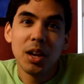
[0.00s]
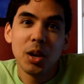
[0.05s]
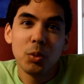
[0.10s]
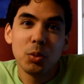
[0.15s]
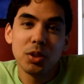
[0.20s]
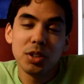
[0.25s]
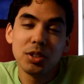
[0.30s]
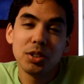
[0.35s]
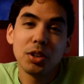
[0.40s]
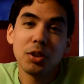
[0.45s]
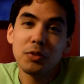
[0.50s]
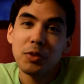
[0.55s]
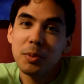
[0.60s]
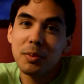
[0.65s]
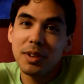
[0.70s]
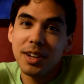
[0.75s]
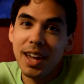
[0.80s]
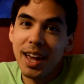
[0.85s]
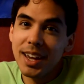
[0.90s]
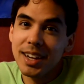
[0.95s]
When you go
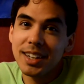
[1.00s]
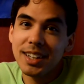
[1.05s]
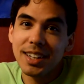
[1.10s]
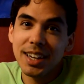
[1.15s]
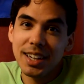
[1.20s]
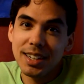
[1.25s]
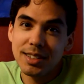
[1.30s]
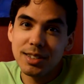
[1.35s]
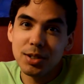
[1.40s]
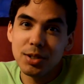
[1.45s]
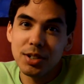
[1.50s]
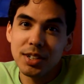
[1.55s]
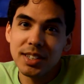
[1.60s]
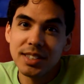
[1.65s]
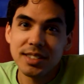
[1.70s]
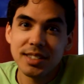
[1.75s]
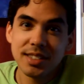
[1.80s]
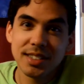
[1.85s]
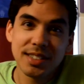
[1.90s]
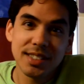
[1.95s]
from 98
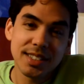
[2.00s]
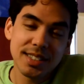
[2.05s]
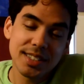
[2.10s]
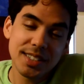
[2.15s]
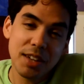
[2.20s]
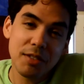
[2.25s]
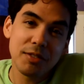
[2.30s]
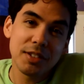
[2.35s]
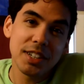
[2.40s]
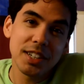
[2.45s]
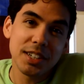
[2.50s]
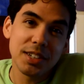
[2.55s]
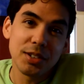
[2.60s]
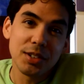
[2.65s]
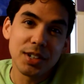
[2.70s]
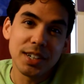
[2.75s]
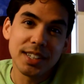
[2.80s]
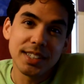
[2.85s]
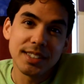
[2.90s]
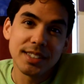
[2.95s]
degrees to 70
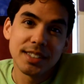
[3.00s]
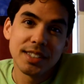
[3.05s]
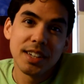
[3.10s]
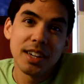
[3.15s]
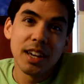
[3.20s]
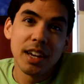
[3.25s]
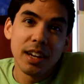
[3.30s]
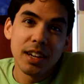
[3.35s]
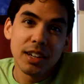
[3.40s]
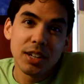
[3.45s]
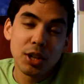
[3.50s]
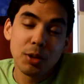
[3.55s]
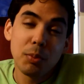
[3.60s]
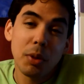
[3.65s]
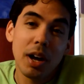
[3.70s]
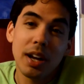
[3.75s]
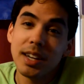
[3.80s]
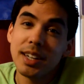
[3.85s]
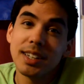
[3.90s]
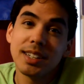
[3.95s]
degrees, your
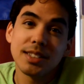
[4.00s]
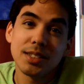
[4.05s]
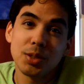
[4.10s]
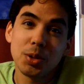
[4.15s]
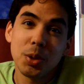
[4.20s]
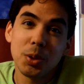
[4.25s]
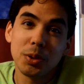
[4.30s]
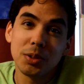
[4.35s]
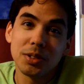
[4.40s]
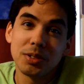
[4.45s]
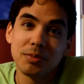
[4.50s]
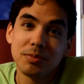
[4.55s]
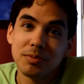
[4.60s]
body gets cold.